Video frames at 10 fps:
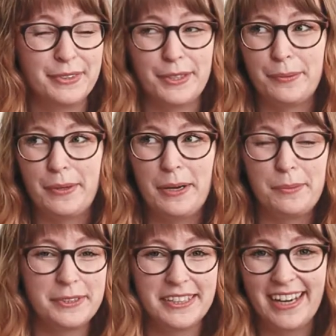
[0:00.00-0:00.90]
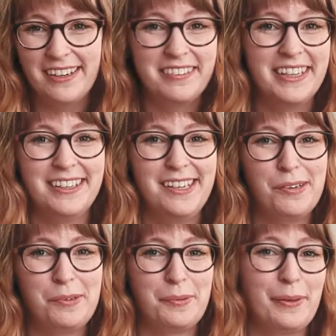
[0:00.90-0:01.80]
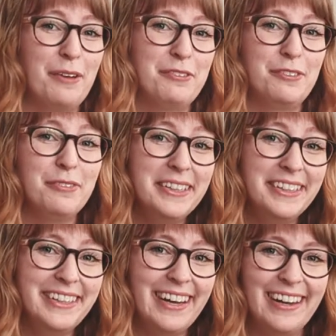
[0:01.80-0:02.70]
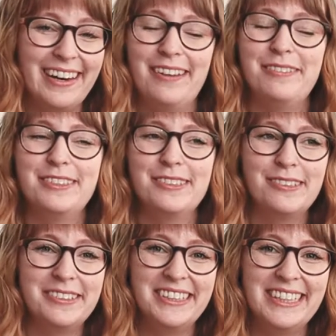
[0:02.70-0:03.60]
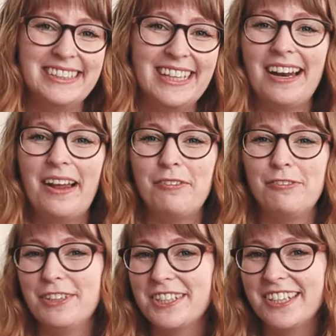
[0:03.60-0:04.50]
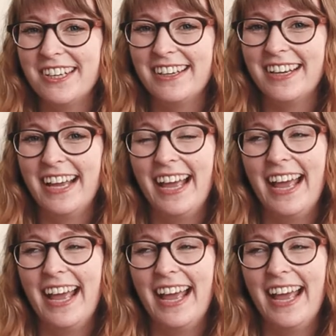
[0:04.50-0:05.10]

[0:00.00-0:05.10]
So I was the kind of kid who loved to read, I loved stories, I loved fiction,